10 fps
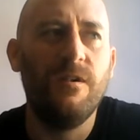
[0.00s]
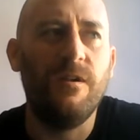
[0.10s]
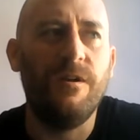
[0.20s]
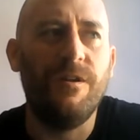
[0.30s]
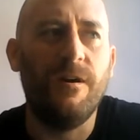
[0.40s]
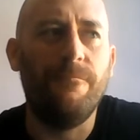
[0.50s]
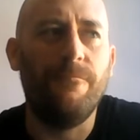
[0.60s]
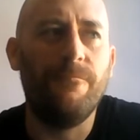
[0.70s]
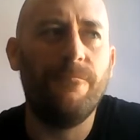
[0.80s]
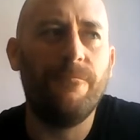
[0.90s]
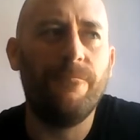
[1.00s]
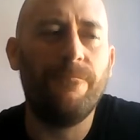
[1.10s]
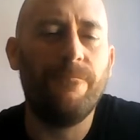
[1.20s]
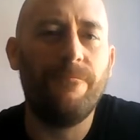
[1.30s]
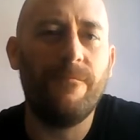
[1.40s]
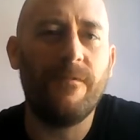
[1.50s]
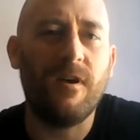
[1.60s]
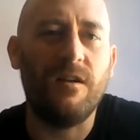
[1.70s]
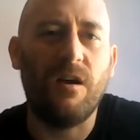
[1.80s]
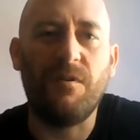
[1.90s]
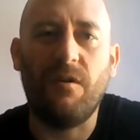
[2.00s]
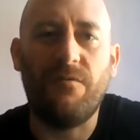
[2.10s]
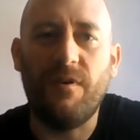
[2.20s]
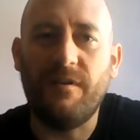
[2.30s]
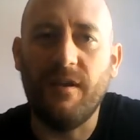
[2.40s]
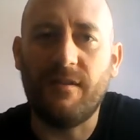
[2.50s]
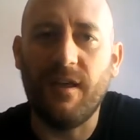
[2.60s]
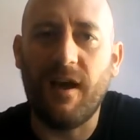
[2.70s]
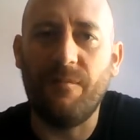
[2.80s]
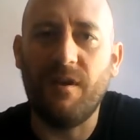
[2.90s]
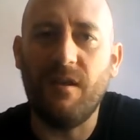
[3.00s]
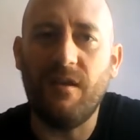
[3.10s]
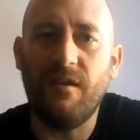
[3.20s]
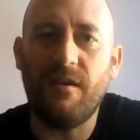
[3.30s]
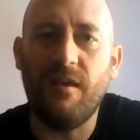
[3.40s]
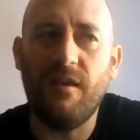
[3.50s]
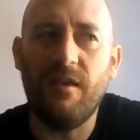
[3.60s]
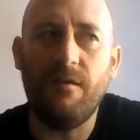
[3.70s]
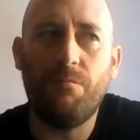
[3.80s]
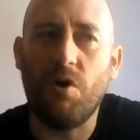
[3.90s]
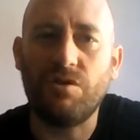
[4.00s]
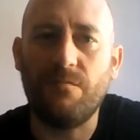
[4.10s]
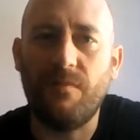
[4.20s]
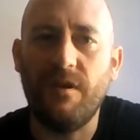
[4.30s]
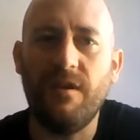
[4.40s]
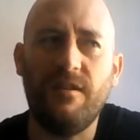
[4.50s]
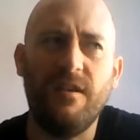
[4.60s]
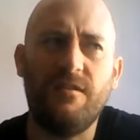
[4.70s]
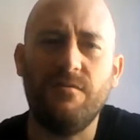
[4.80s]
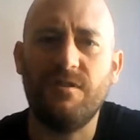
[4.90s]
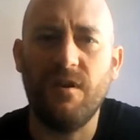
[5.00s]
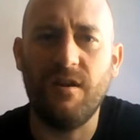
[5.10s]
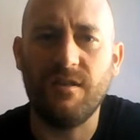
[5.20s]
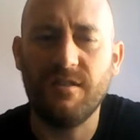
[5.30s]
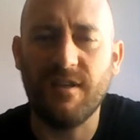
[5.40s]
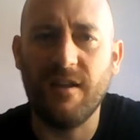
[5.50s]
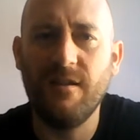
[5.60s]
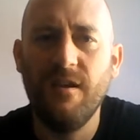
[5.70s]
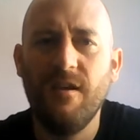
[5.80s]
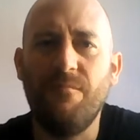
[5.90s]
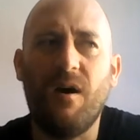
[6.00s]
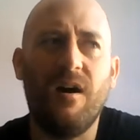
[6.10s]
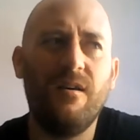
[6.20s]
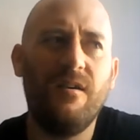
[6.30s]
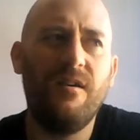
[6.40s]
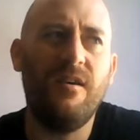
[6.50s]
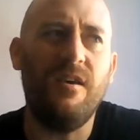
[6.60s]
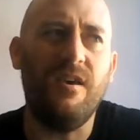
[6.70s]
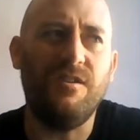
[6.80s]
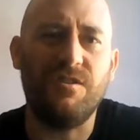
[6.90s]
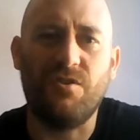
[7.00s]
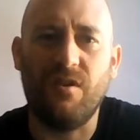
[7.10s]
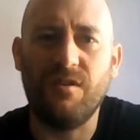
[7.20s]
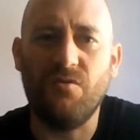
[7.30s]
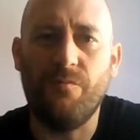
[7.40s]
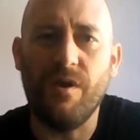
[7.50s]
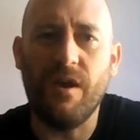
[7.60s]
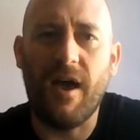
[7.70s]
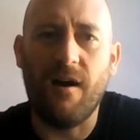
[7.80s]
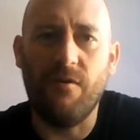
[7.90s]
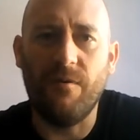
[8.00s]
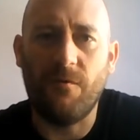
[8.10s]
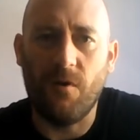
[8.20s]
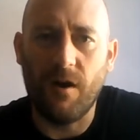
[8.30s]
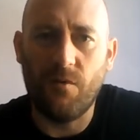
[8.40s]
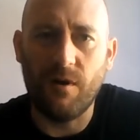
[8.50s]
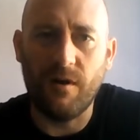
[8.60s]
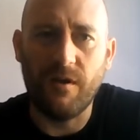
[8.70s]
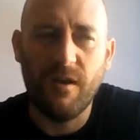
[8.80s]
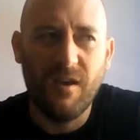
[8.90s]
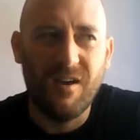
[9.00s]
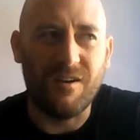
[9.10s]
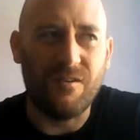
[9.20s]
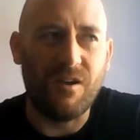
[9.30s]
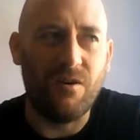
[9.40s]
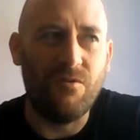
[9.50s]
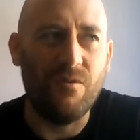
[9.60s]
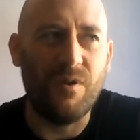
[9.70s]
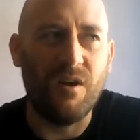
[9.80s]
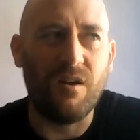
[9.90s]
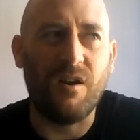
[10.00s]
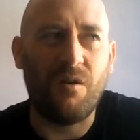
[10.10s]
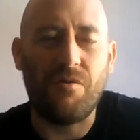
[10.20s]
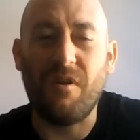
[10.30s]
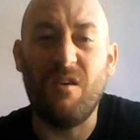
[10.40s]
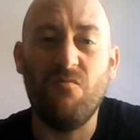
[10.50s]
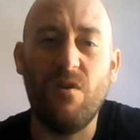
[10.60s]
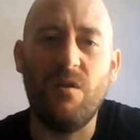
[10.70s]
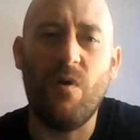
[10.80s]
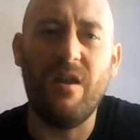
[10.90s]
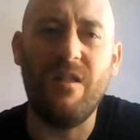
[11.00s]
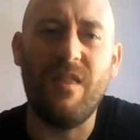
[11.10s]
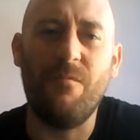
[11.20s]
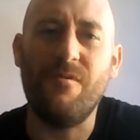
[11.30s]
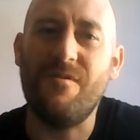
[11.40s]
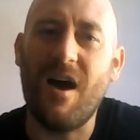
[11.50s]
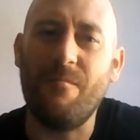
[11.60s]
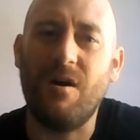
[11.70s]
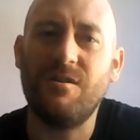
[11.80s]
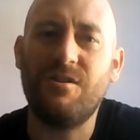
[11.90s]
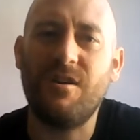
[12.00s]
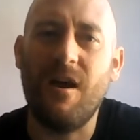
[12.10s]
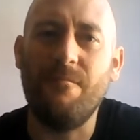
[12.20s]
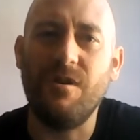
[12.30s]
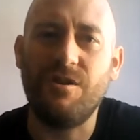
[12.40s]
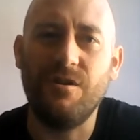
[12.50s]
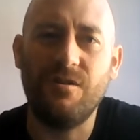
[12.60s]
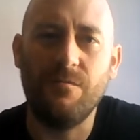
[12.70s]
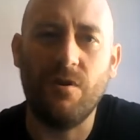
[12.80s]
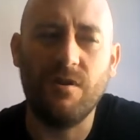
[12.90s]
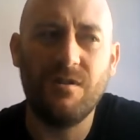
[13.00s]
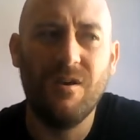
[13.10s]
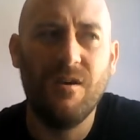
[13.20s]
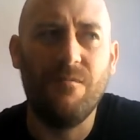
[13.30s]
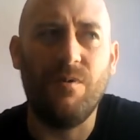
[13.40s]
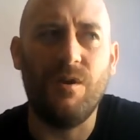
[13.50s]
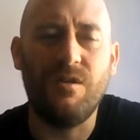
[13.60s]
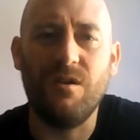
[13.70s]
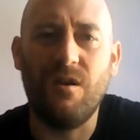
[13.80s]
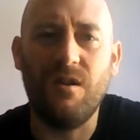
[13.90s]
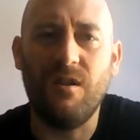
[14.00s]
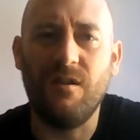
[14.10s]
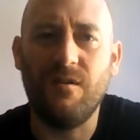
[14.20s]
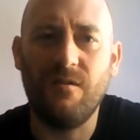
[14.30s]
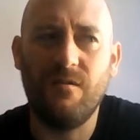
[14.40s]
And I don't know if he did that. I mean, possibly he did to a certain extent, but he just got it sort of beaten out of him quite quickly. I don't know. I mean, I don't think he really went in there with that much ambition, to be honest, but he certainly didn't